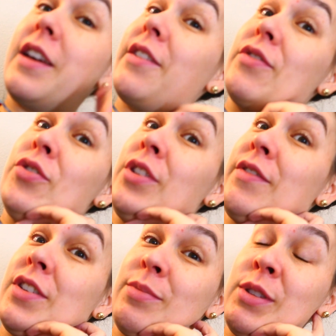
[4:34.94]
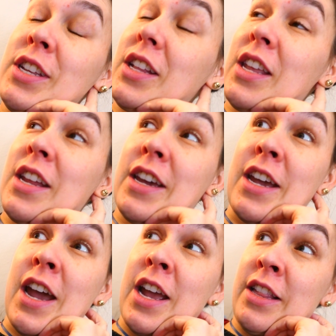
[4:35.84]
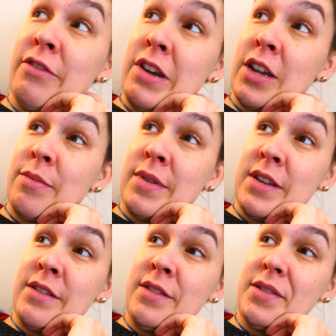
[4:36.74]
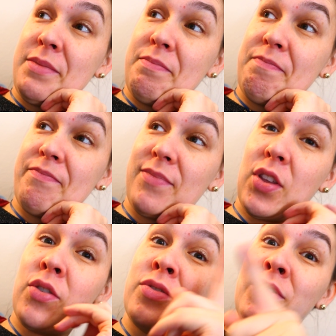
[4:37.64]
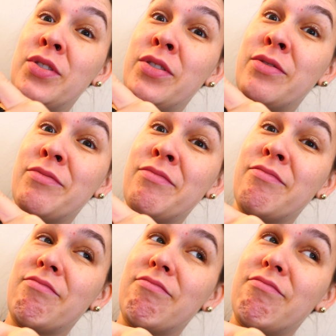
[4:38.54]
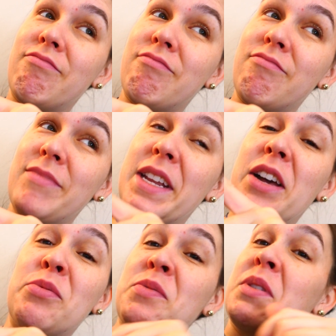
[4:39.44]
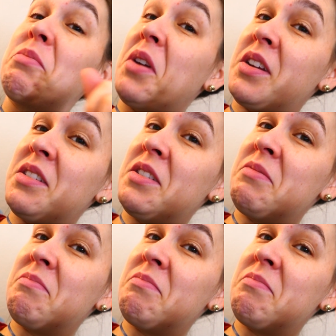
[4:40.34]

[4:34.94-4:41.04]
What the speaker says: If you don't have a husband like that, I highly recommend. Also, it helps being pregnant.